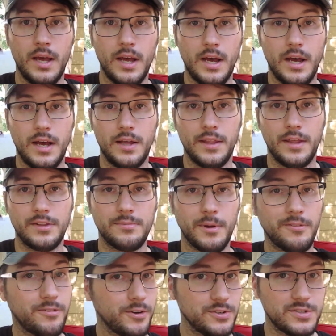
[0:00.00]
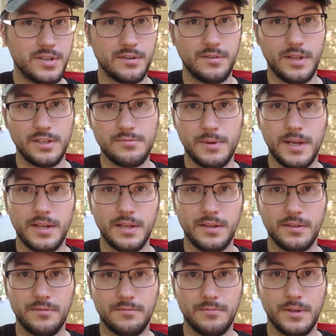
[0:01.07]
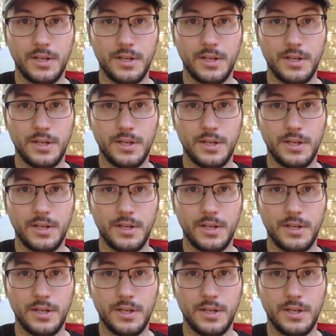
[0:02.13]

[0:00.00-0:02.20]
that's my